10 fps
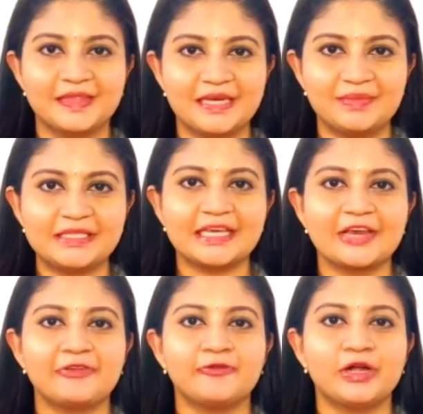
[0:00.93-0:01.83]
Namaste
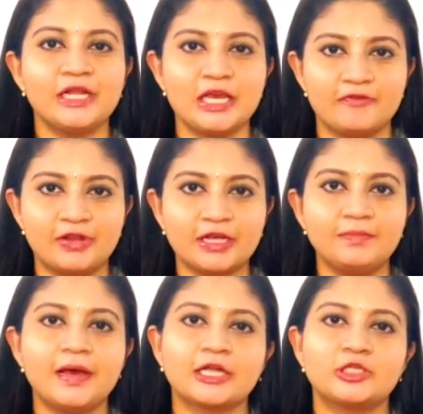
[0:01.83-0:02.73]
everyone.
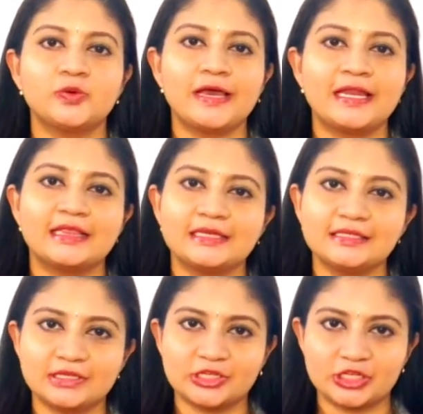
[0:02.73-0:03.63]
Welcome back to
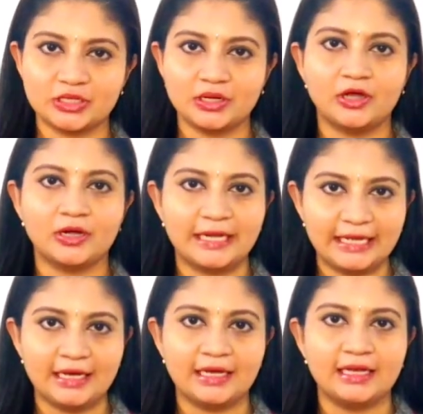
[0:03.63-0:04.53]
another session on
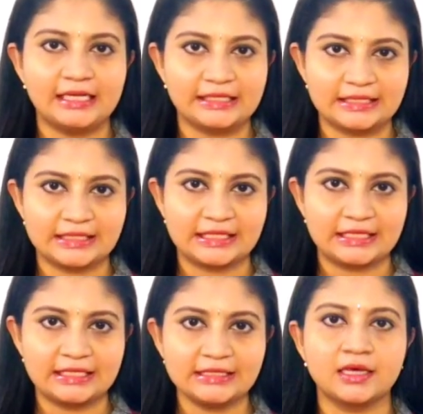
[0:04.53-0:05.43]
IHA lecture
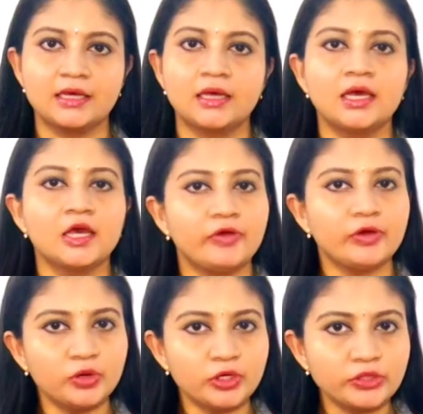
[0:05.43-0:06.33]
series.
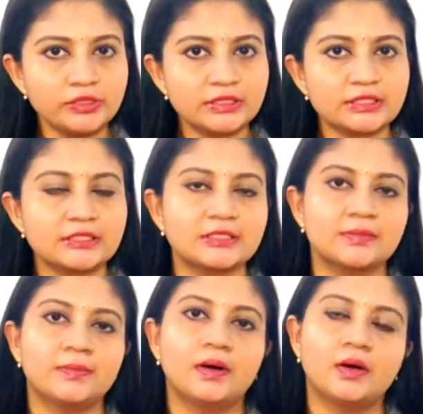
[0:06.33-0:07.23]
We are going to discuss
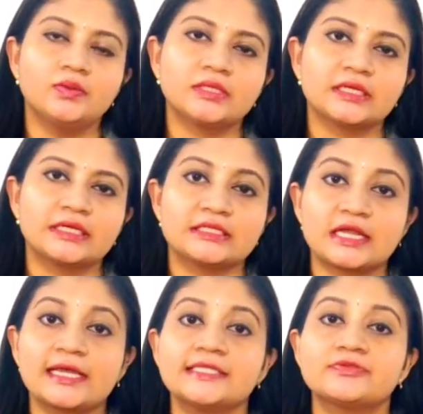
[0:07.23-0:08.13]
about
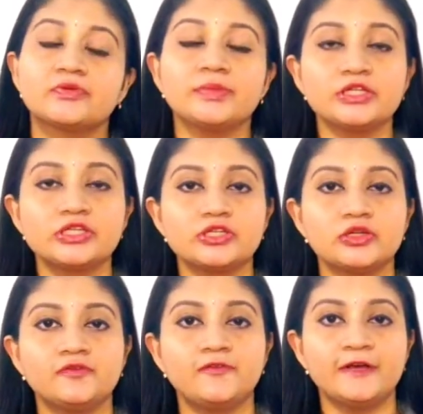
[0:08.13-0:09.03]

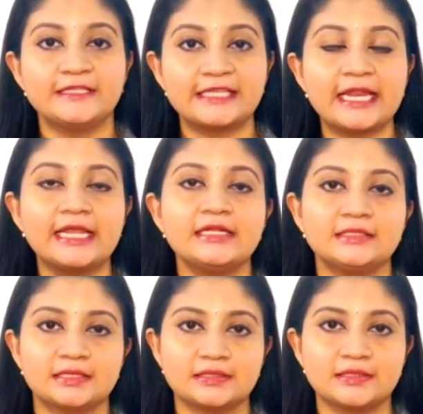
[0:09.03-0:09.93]
transformation of
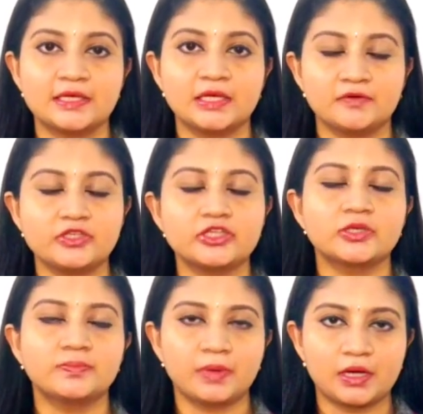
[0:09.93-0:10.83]
sentences, which
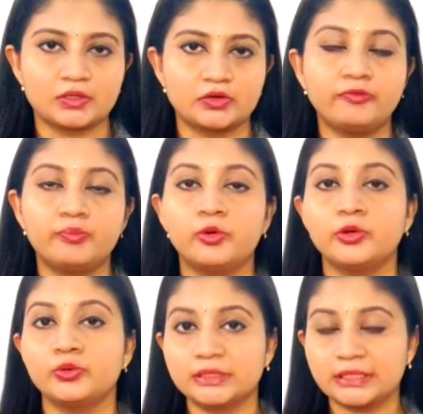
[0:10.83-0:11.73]
is a part of
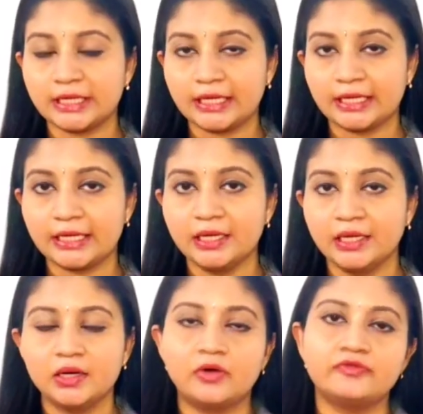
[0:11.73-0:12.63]
module 3
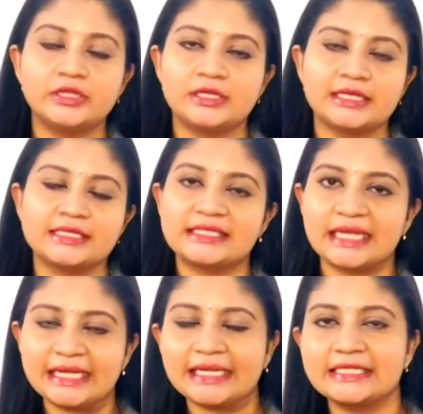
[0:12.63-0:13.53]
of the text
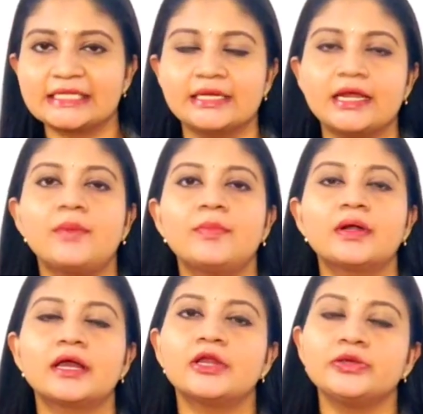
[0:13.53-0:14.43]
English
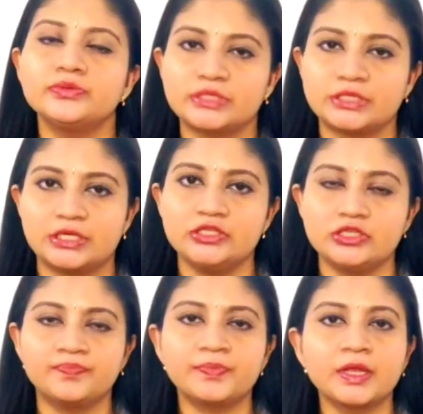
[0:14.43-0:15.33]
Grammar and
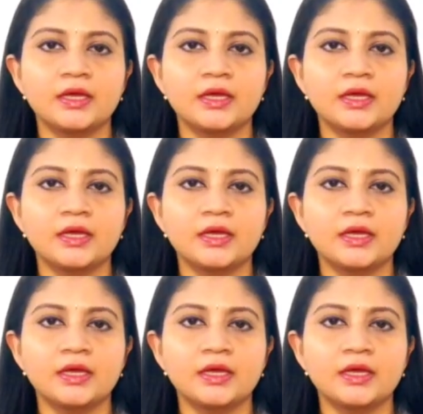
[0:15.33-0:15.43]
Usage.